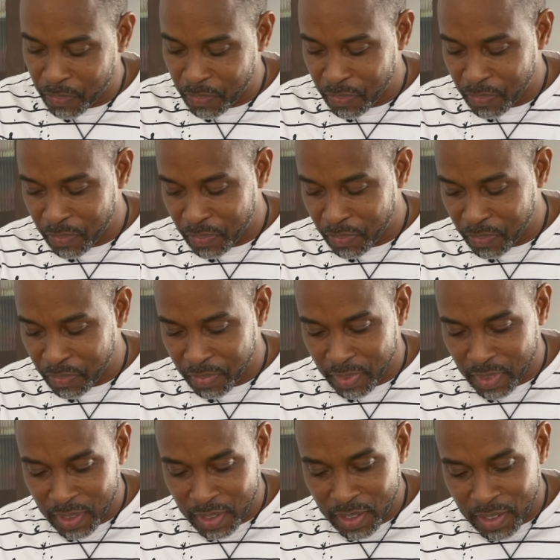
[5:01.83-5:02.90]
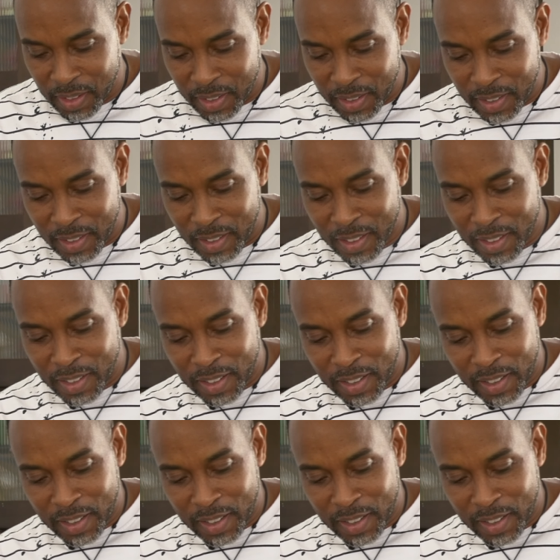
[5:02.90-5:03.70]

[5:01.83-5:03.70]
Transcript: (no one is talking)